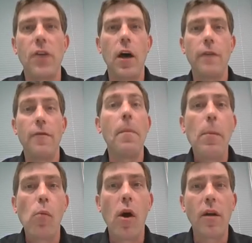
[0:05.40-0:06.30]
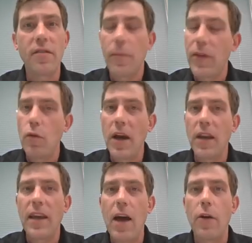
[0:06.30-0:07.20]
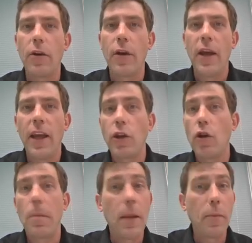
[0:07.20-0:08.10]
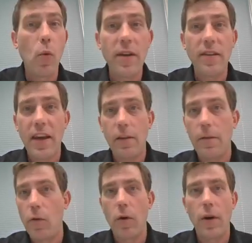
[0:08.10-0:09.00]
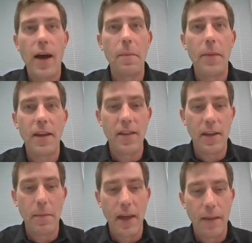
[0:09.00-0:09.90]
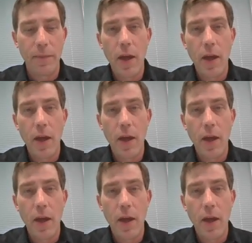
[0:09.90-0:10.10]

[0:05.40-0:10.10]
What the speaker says: of a memoir, something you might encounter in your paper 1 test for IBDP.